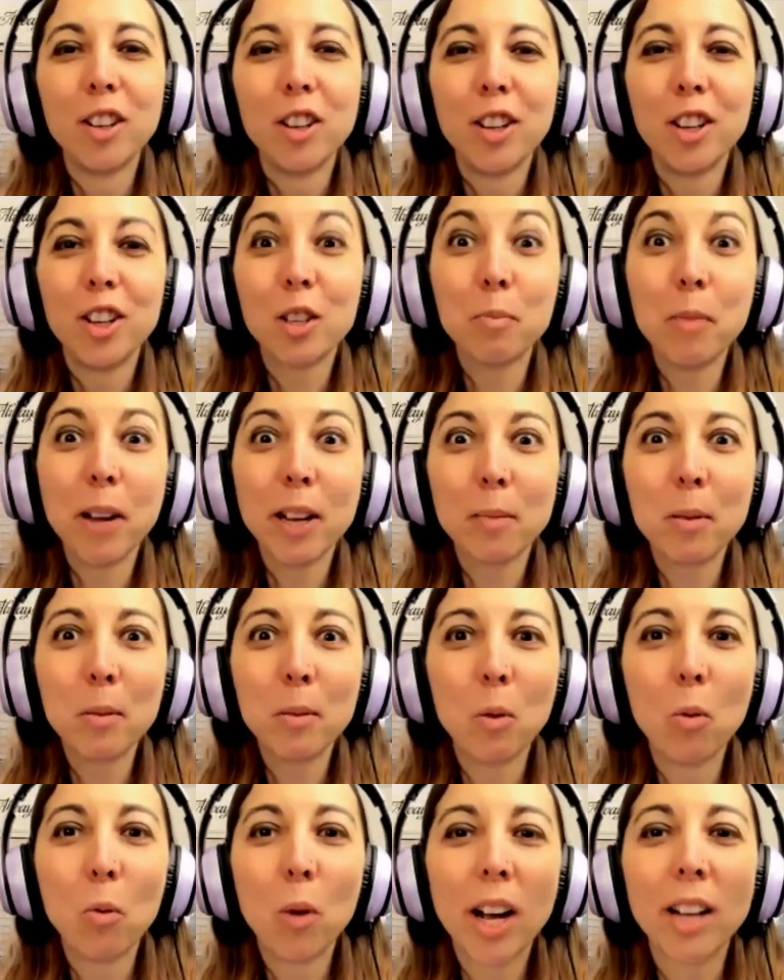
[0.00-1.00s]
it just makes
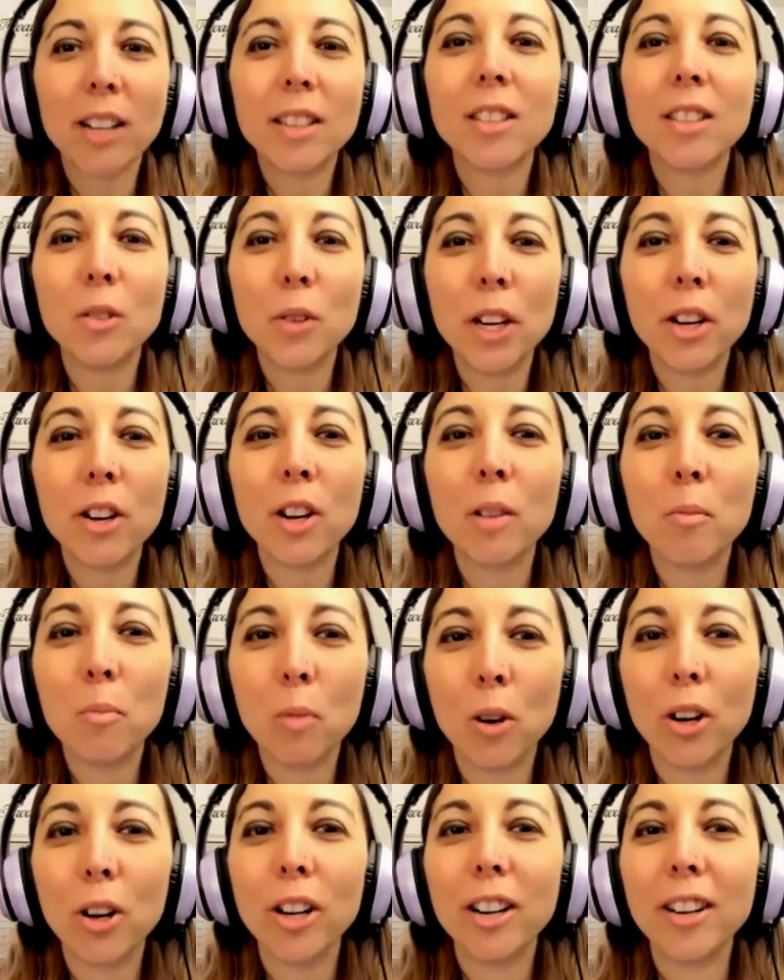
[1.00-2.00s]
people want to hear it
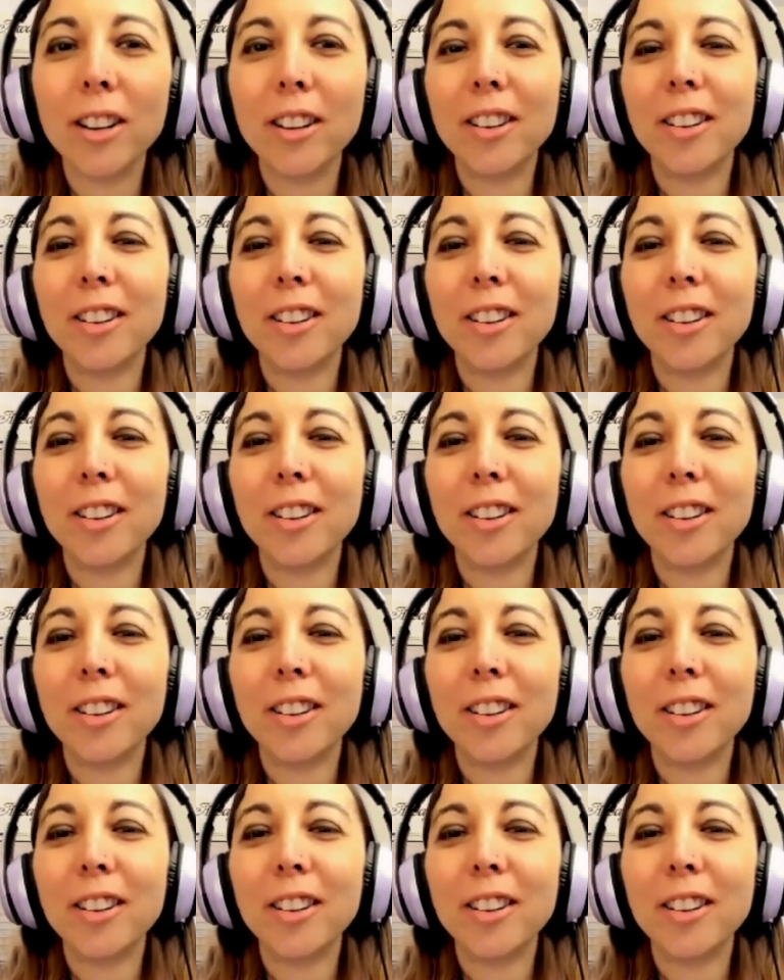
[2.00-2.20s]
more.